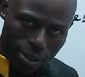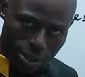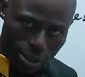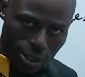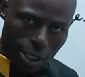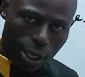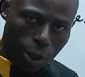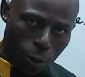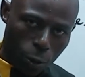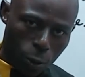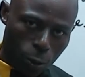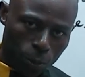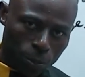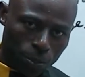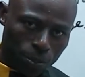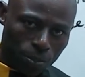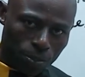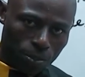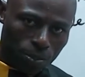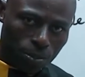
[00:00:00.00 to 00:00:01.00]
0.
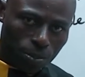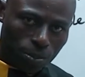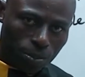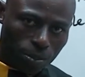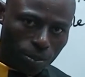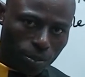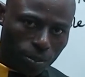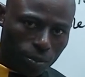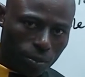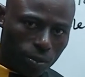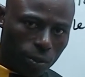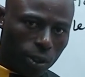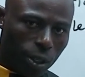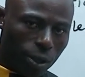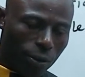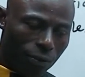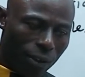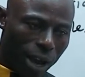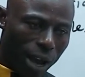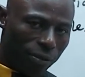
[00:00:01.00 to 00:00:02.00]

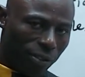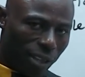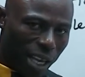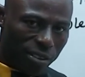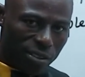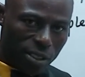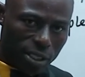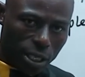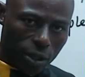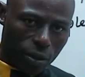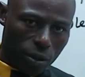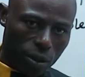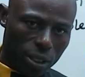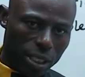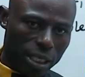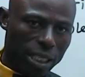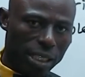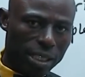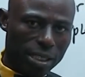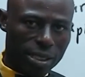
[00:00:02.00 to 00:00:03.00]
5 times 0
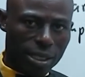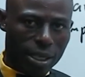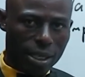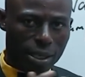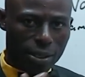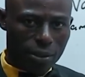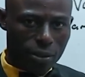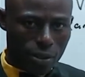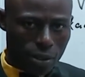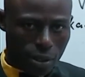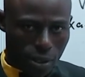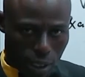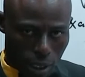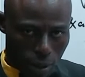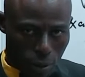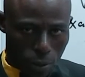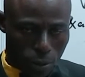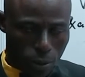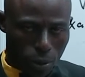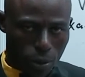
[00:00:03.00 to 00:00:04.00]
is
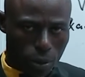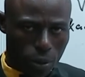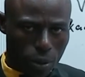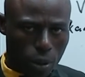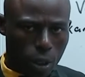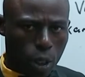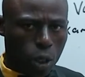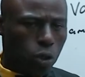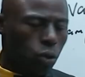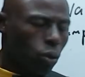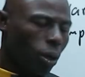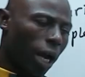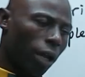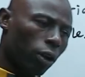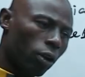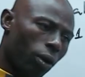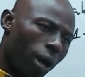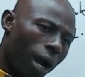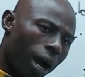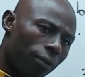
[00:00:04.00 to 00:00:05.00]
0. You
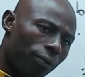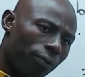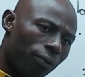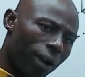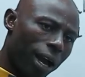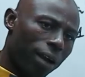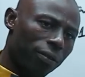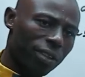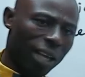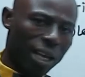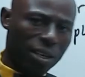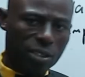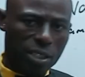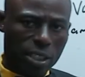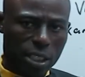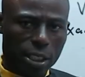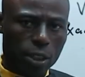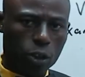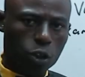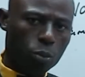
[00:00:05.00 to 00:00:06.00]
cannot have 5 times
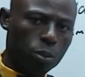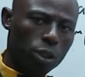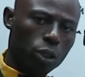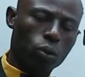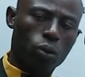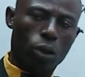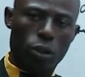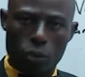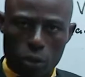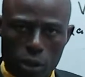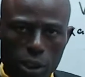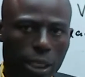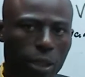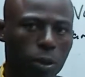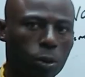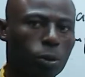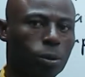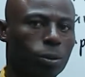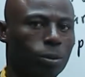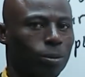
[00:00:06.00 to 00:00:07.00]
3 to be equal to
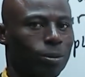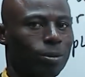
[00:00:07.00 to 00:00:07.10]
0.